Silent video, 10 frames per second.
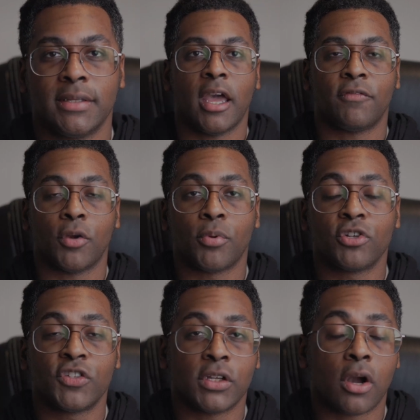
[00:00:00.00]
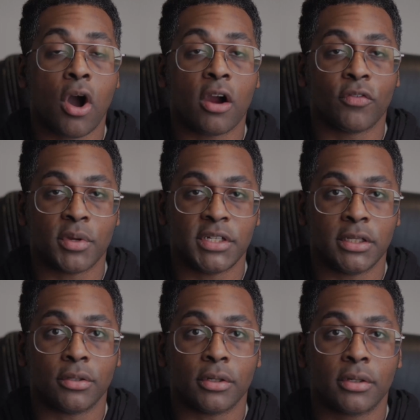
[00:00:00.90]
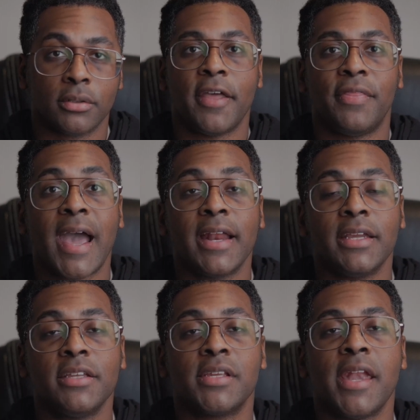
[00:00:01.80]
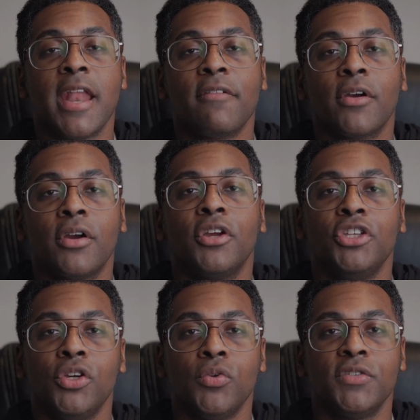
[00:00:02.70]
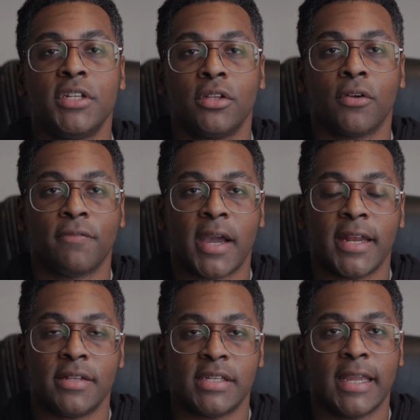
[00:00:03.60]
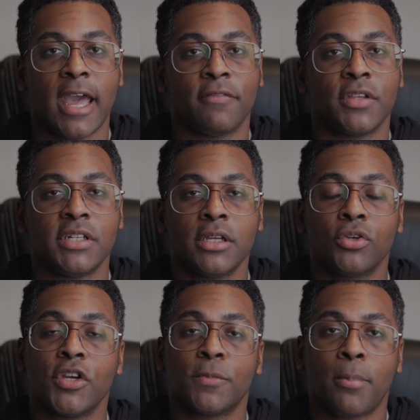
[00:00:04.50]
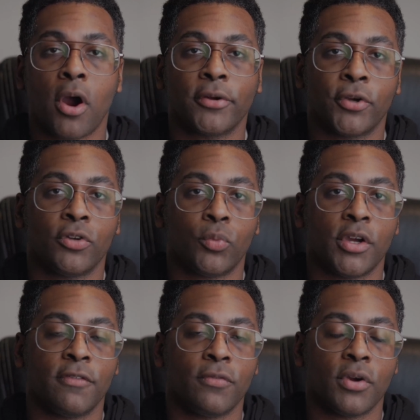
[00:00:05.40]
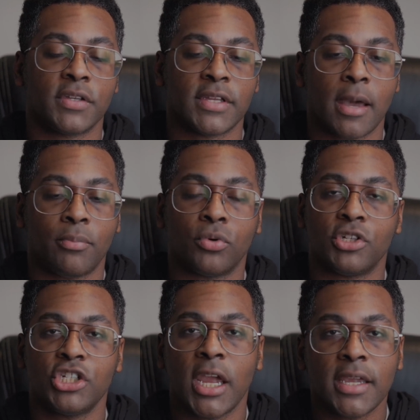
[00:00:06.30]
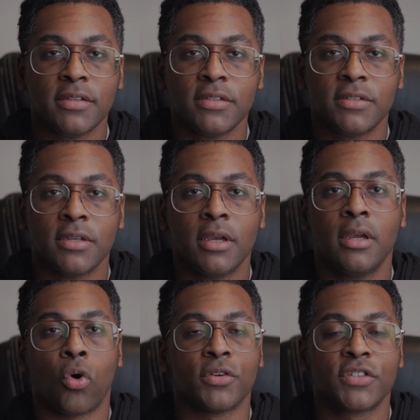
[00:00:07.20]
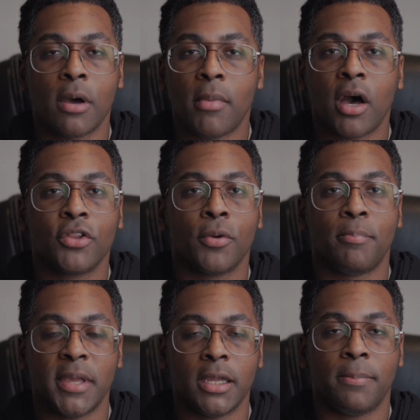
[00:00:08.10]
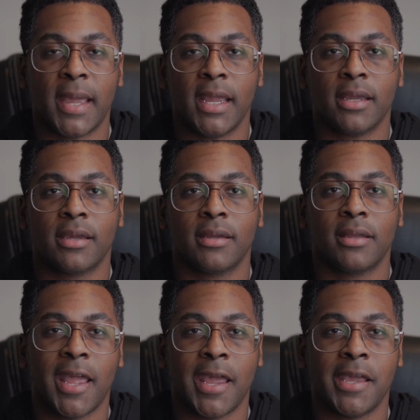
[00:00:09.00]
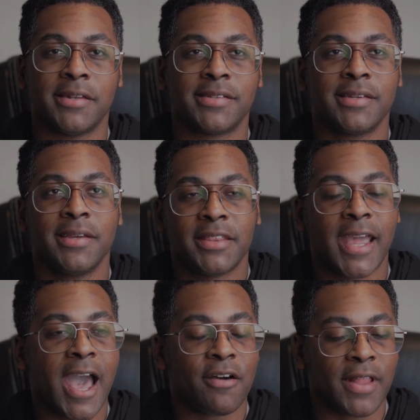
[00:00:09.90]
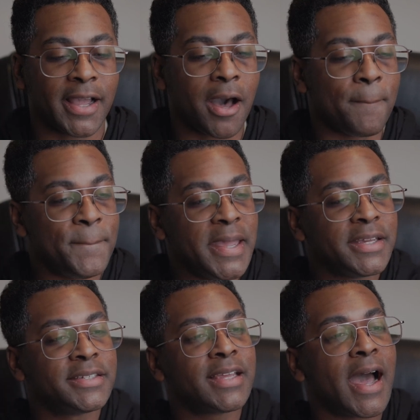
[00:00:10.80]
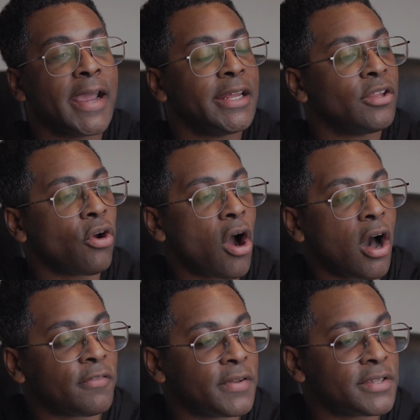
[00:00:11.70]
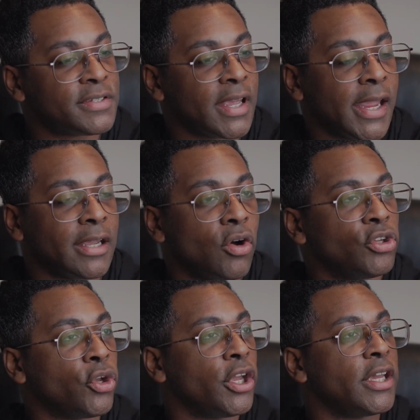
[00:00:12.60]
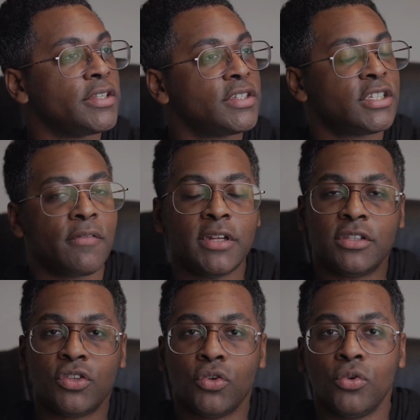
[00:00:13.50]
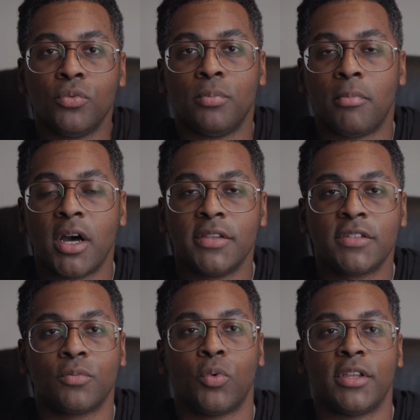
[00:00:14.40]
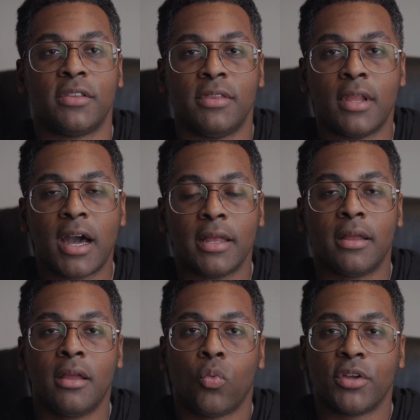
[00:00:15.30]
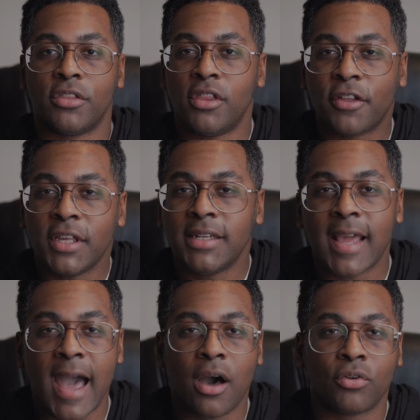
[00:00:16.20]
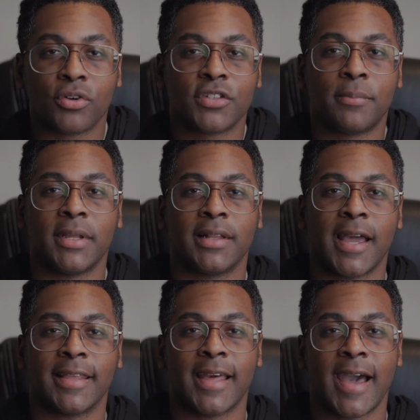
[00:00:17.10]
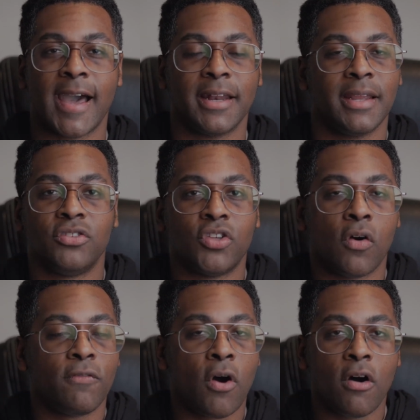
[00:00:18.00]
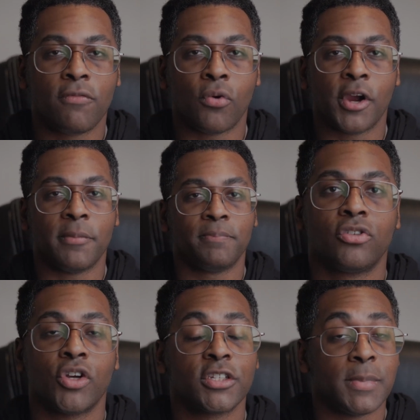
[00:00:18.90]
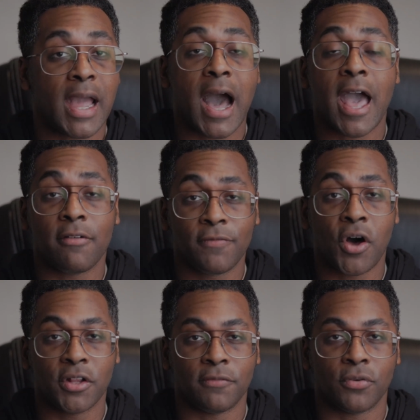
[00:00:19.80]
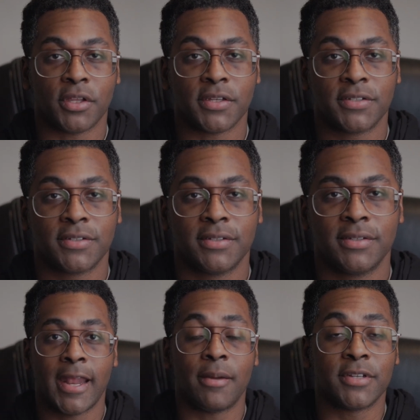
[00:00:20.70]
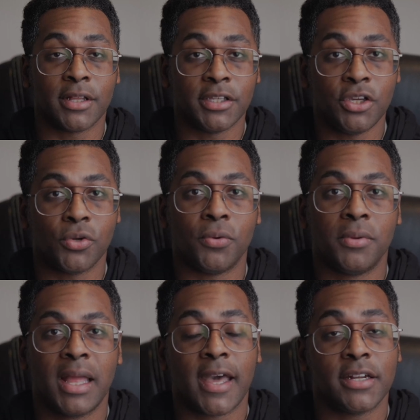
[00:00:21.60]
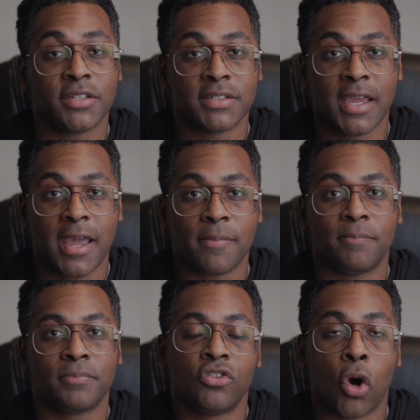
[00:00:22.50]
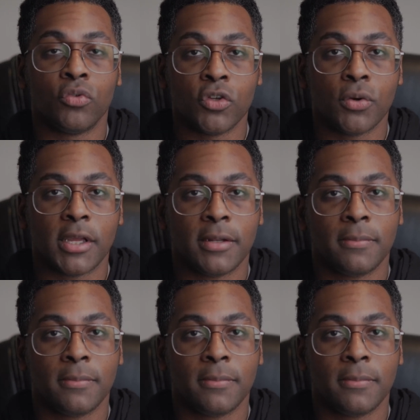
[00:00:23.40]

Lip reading: If you're purchasing a car from a dealer, and that is never use dealer financing. If the dealer is partnered with, for example, Chase or some other big bank, and they have like a big sign in their office saying, oh, you can get 72 months with nothing down or something like that, don't fall for it. Trust me, I have fallen for this. And I'm telling you that it's a scam. don't do it.